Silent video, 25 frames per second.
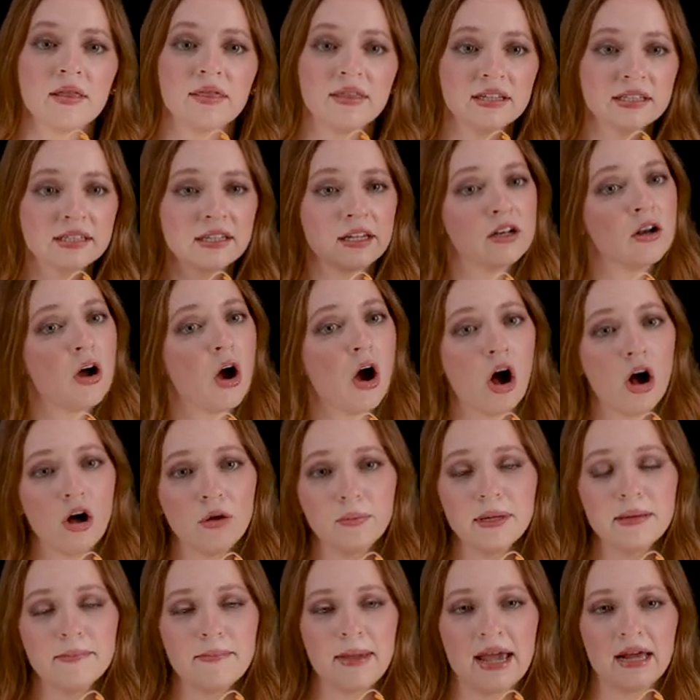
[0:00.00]
This can
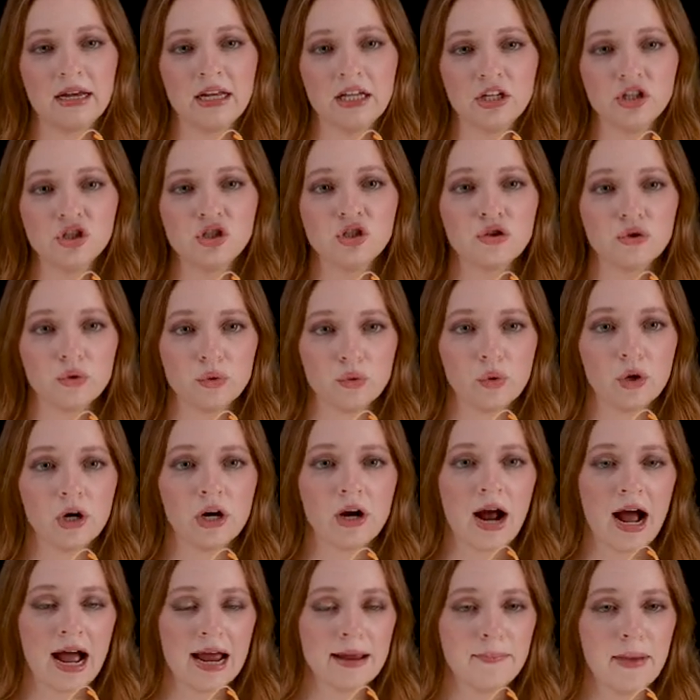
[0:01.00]
all be managed through
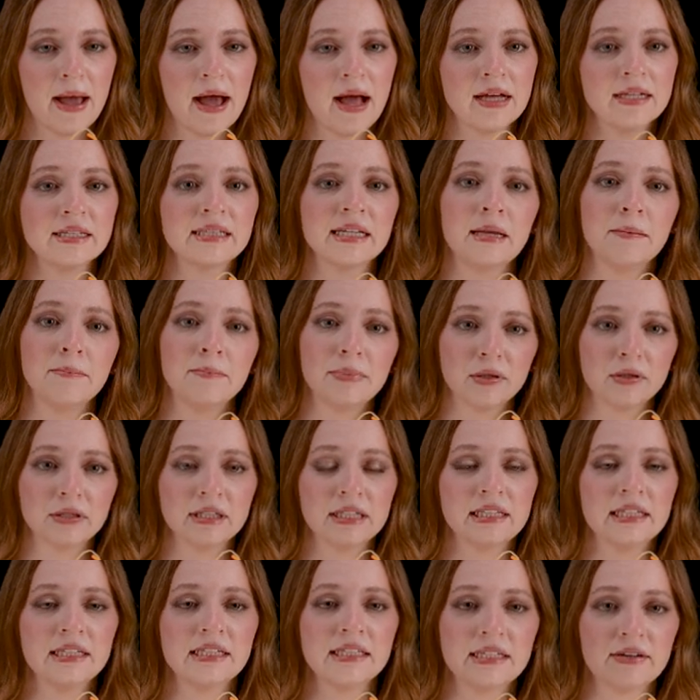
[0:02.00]
her iPaaS and
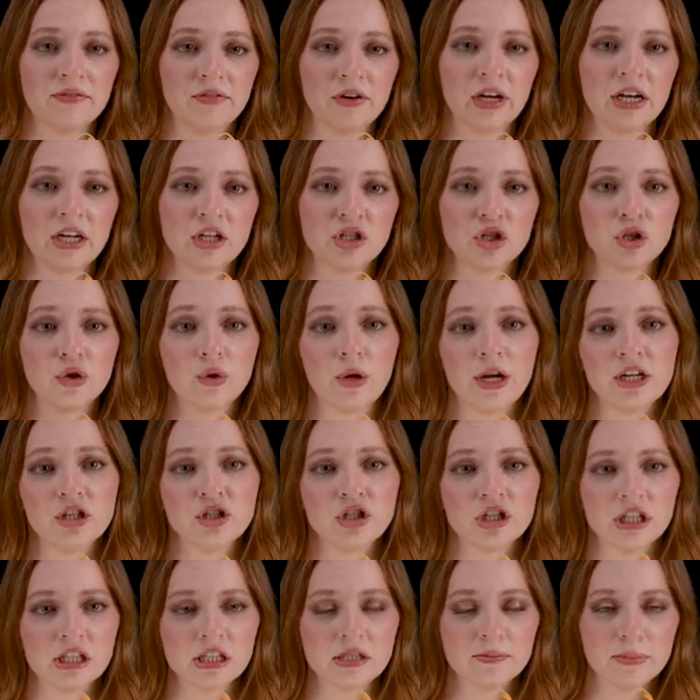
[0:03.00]
building these different
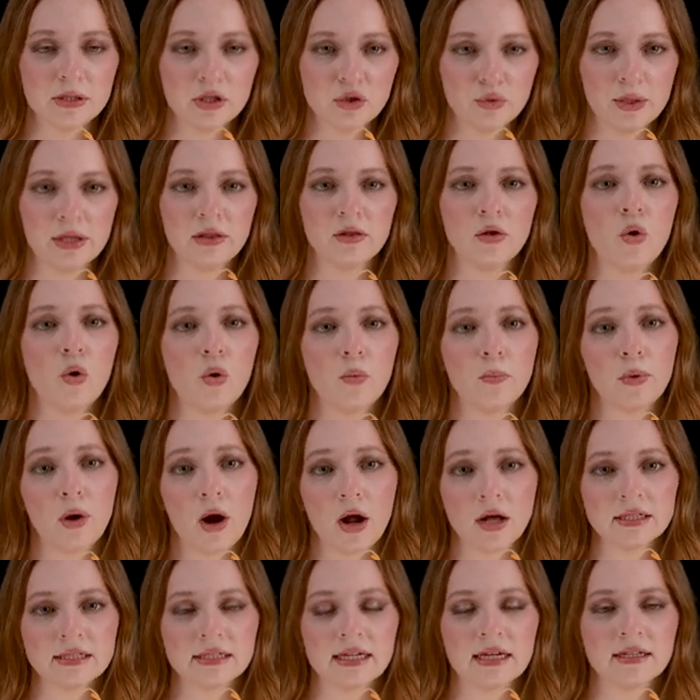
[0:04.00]
integrations between the whole
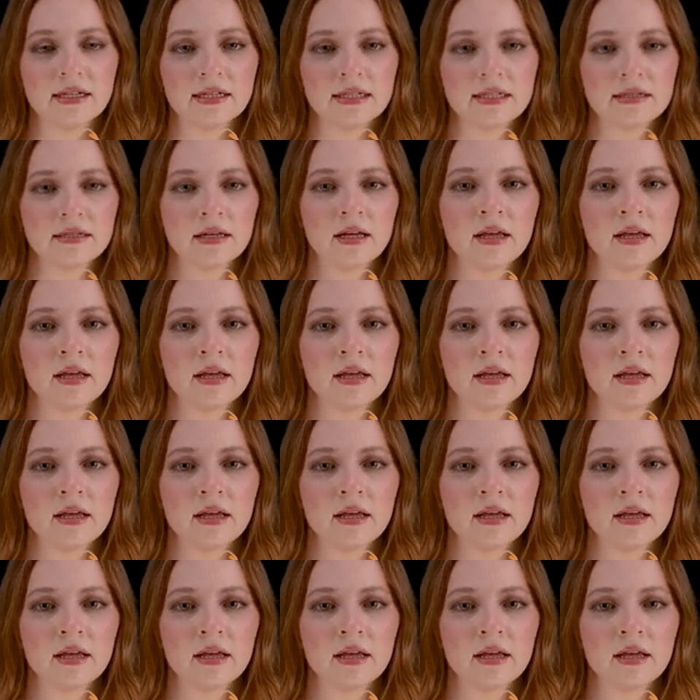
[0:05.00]
process.